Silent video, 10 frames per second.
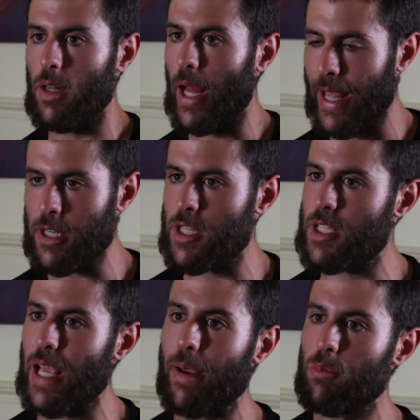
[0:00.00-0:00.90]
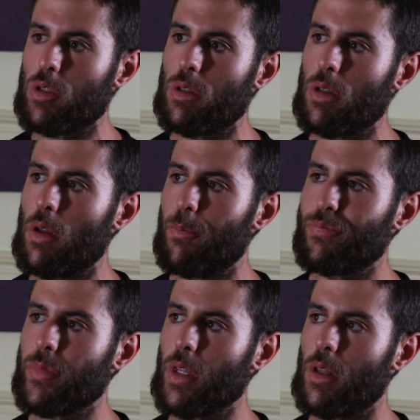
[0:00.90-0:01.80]
Like it seemed
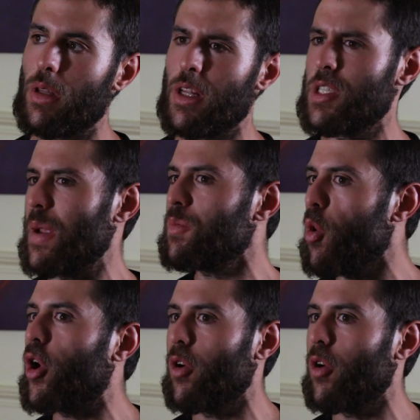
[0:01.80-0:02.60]
more